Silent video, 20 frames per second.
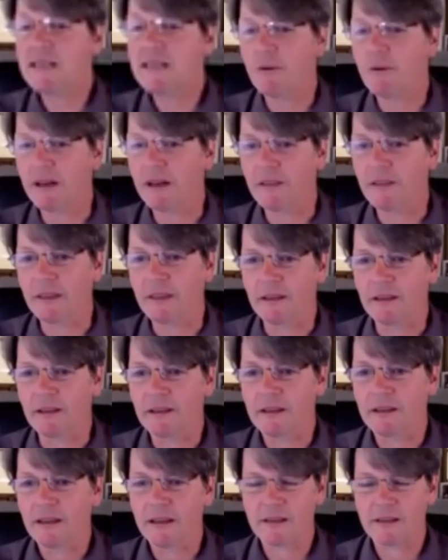leave you
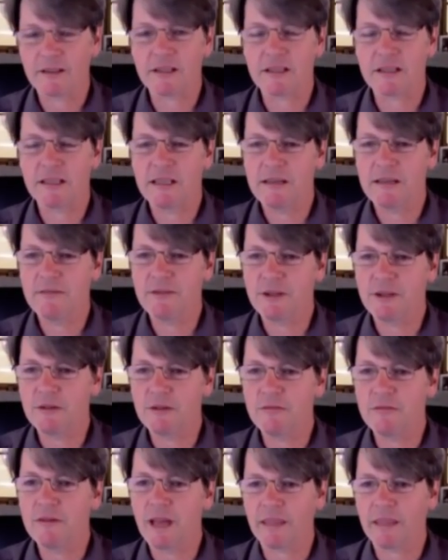anything. It just leaves
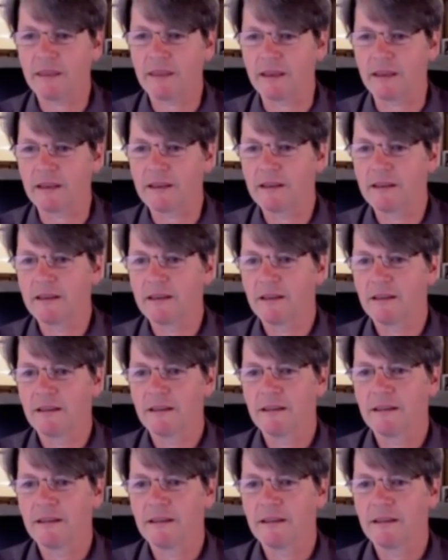you nothing.